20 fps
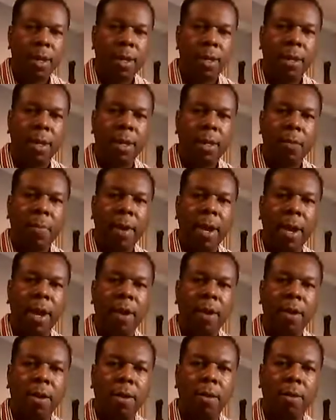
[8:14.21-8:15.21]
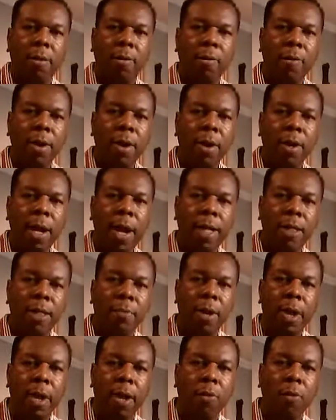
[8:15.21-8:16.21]
Another pair, very nice
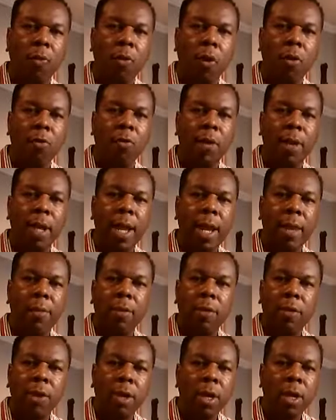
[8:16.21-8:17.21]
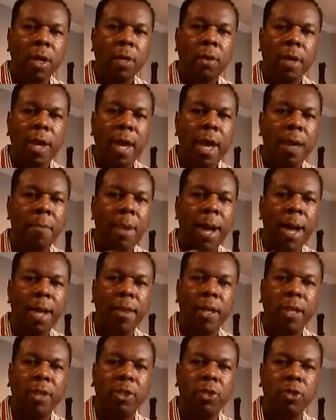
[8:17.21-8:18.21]
pair of woven leather. You can't
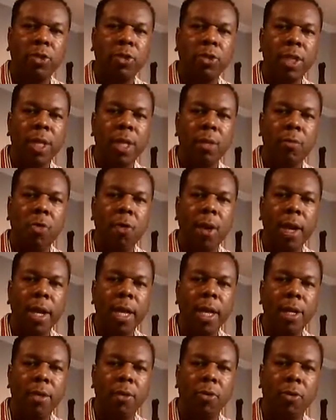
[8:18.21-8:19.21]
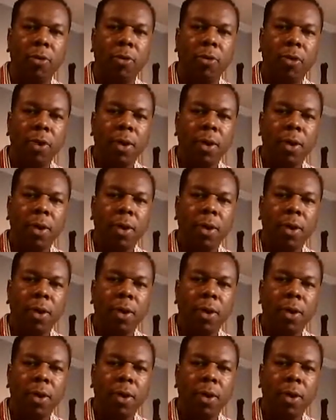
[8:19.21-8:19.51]
buy these shoes anymore either.